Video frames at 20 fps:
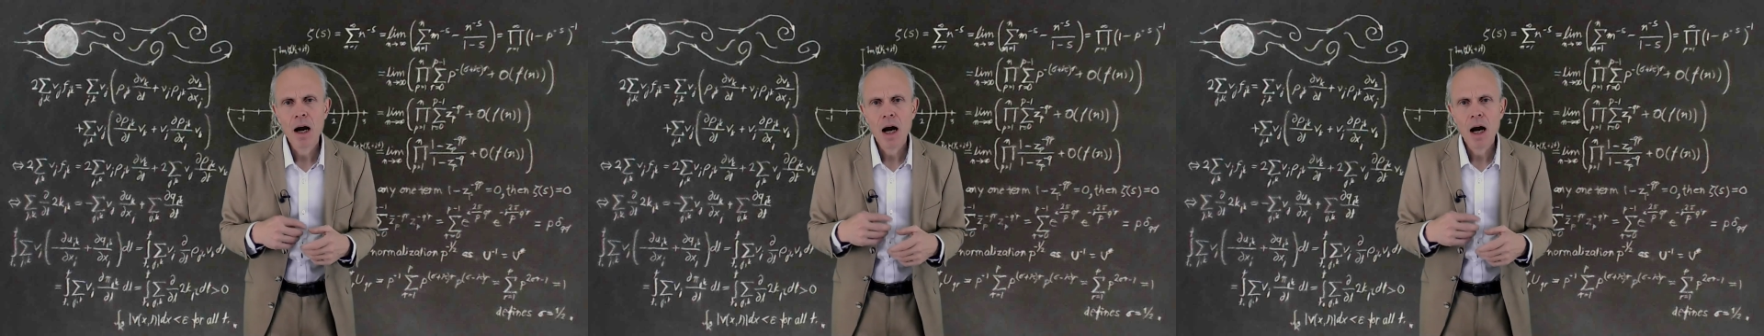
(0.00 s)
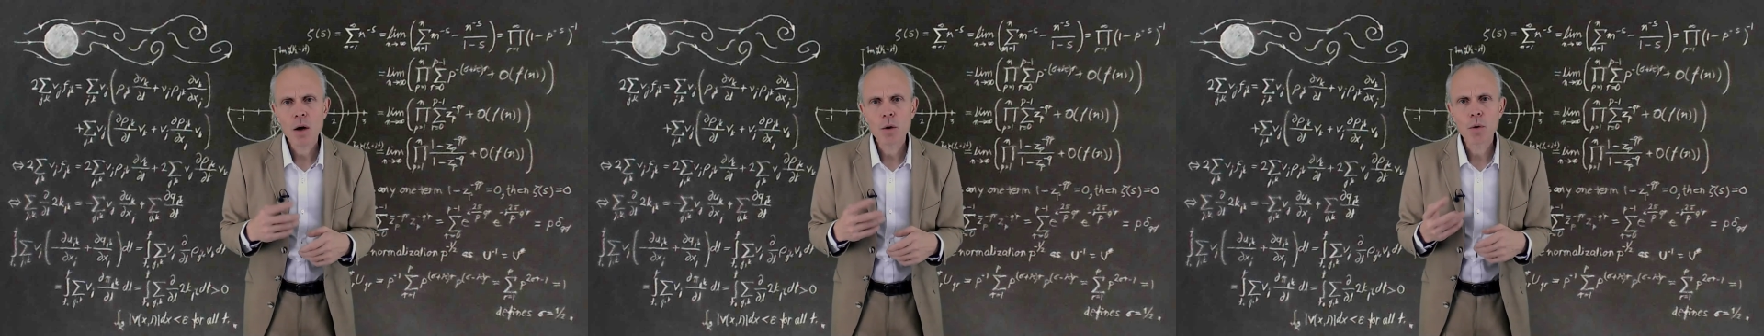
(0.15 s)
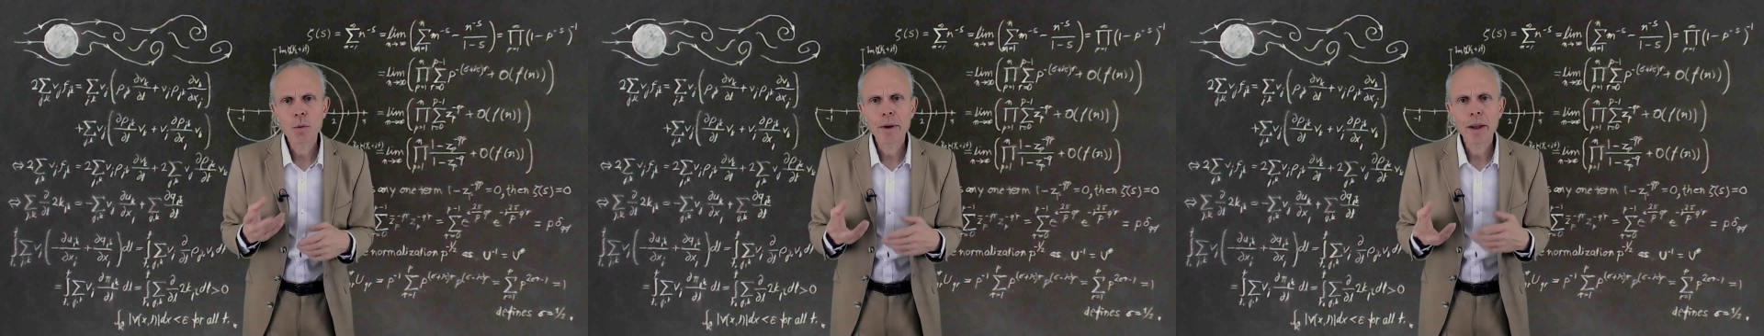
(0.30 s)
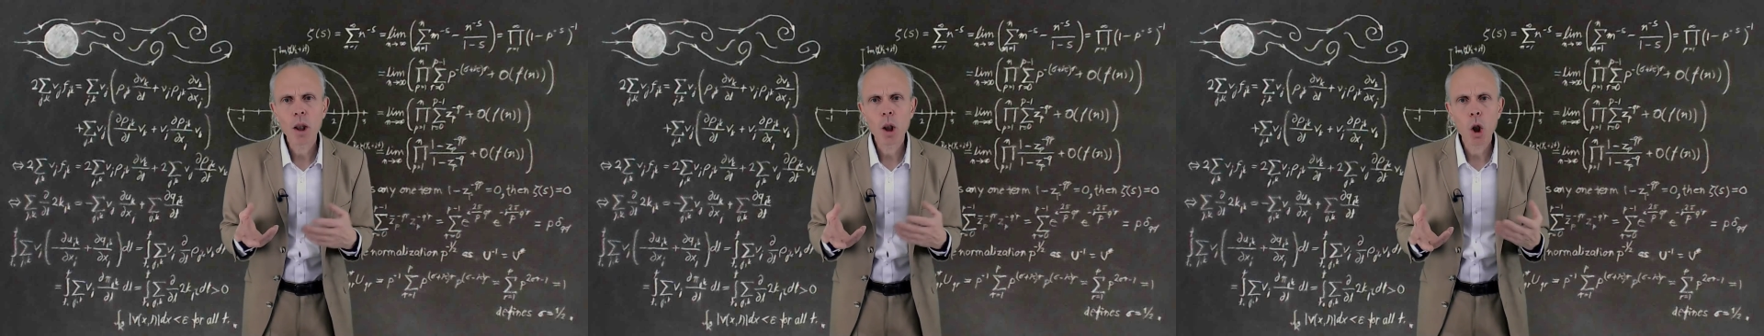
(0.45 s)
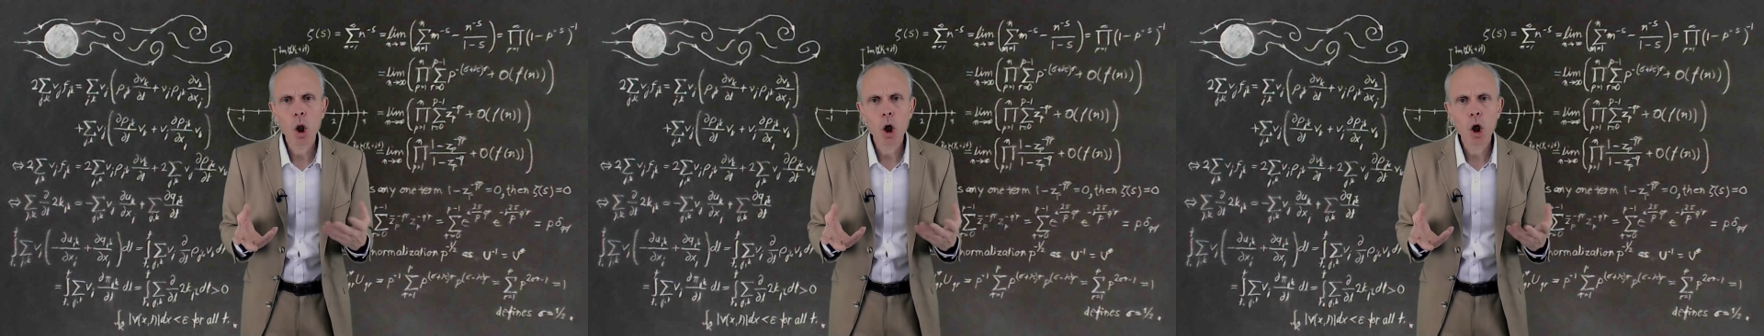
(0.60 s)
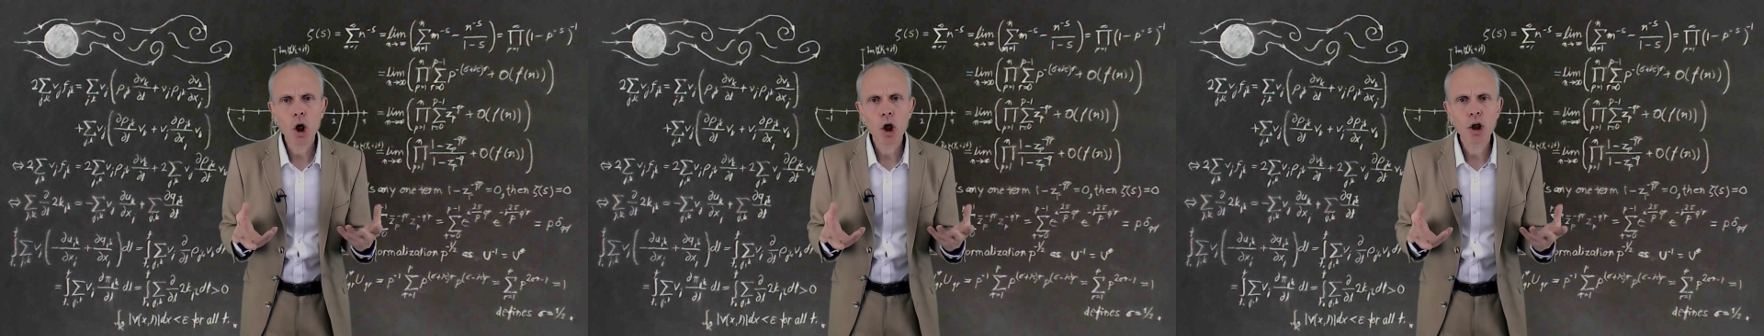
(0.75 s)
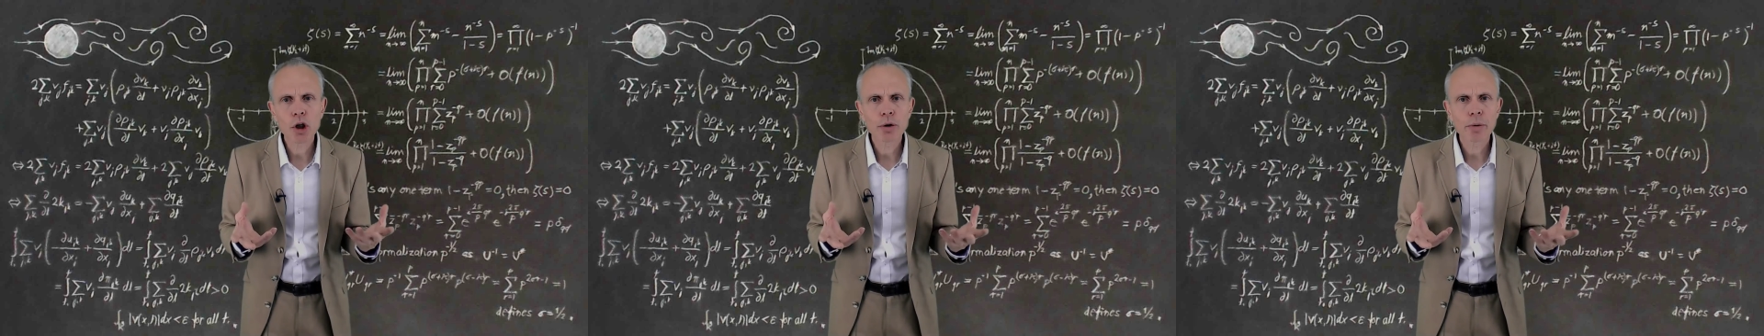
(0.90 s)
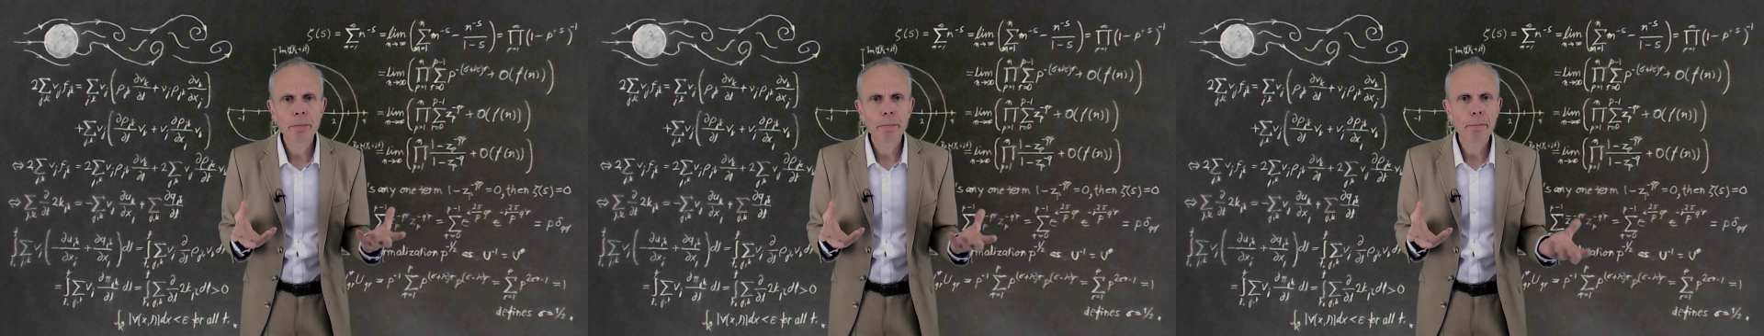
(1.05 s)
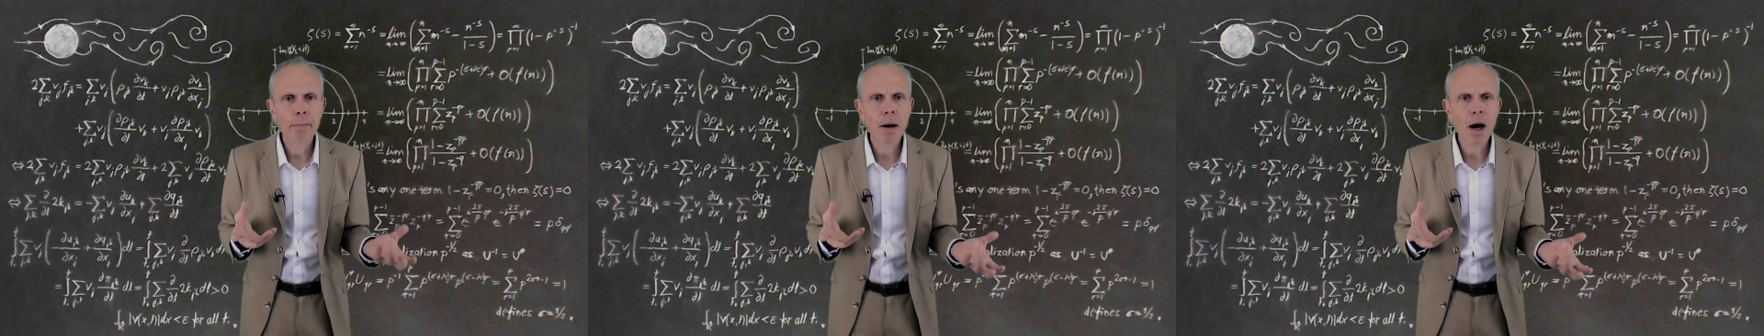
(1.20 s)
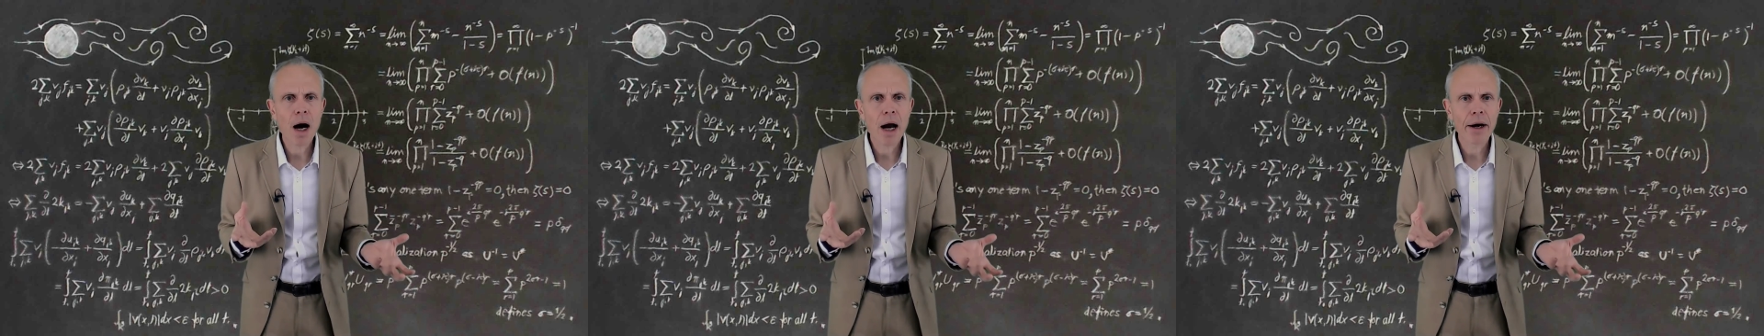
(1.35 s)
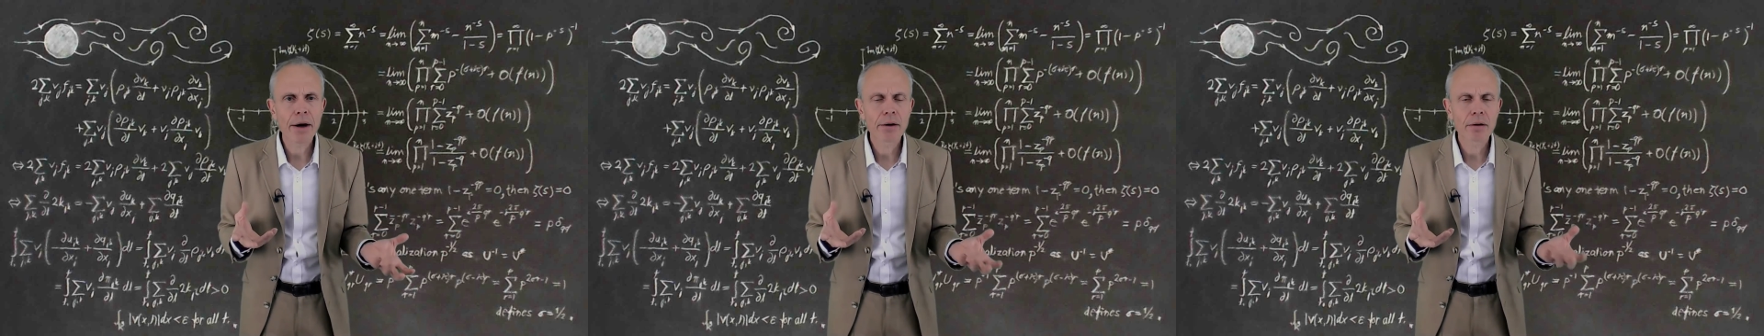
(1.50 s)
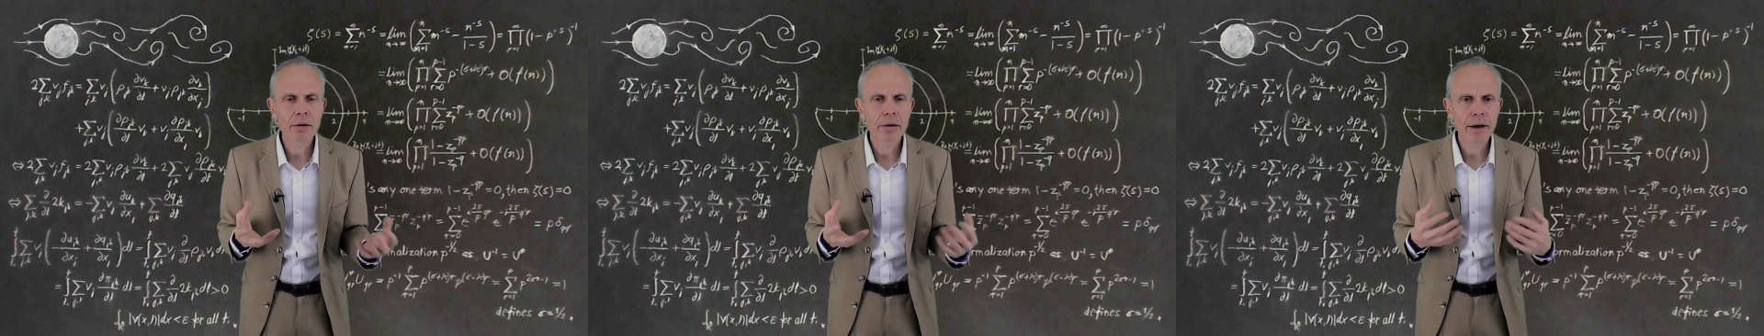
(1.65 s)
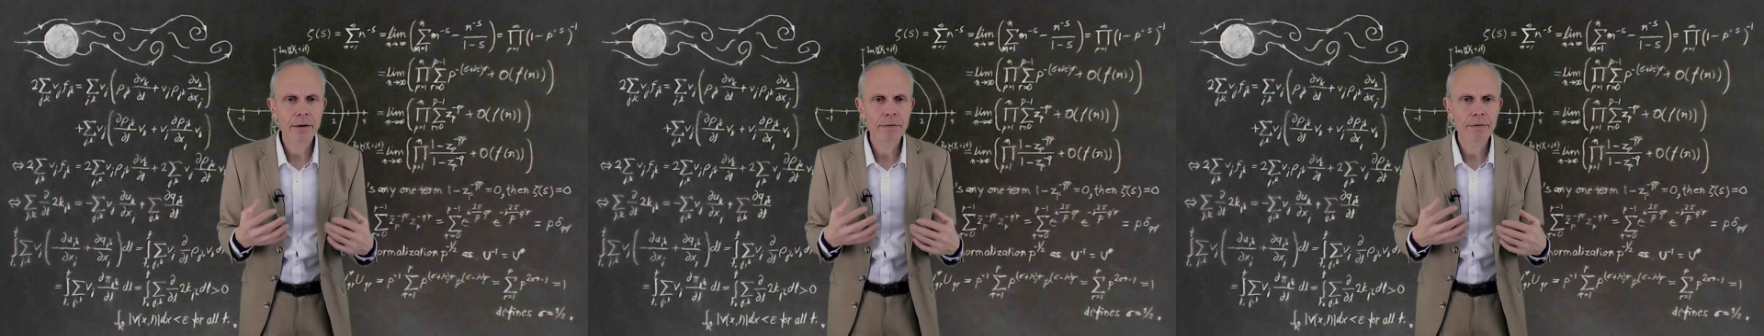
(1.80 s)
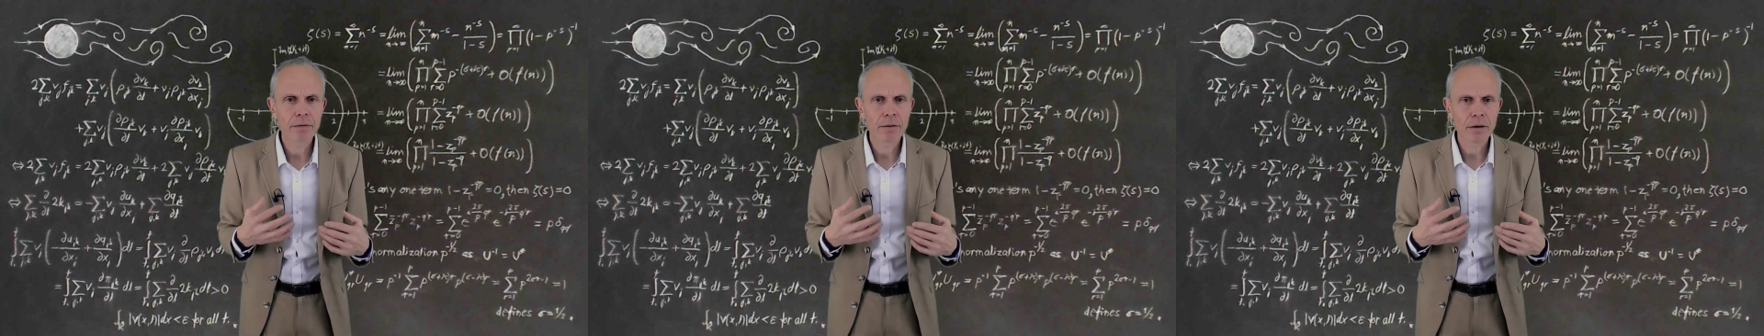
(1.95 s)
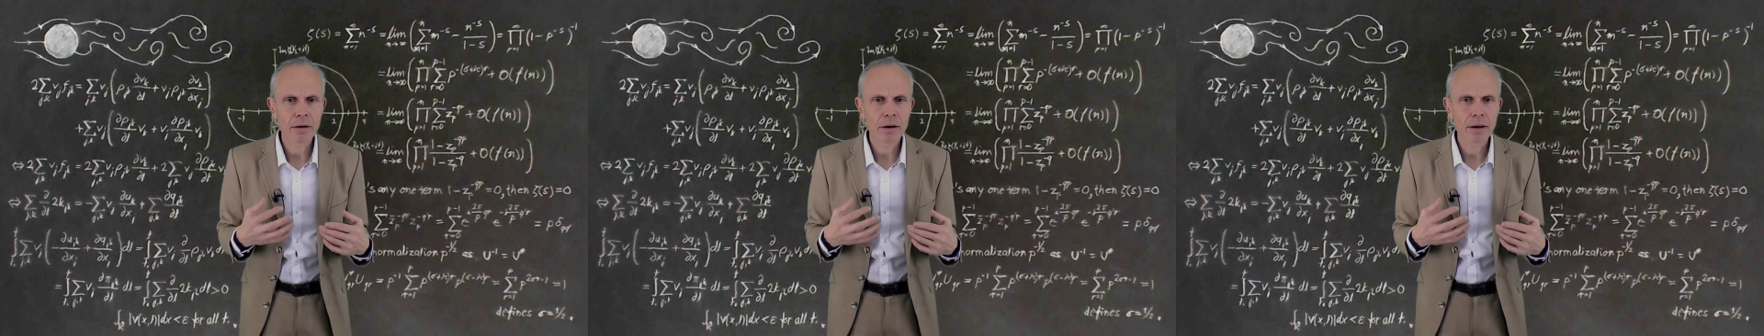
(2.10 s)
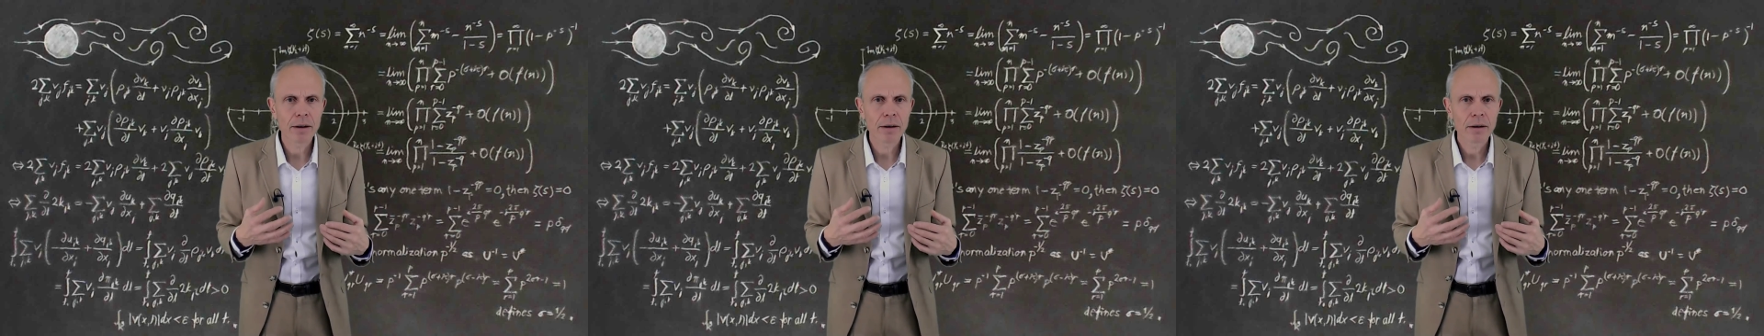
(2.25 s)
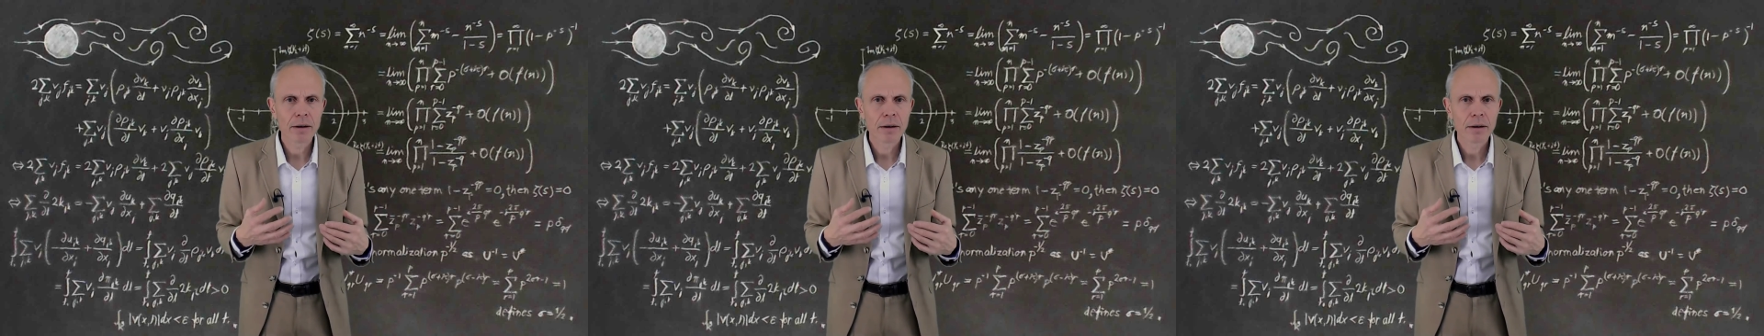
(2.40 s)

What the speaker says: How do we learn to ponder differently?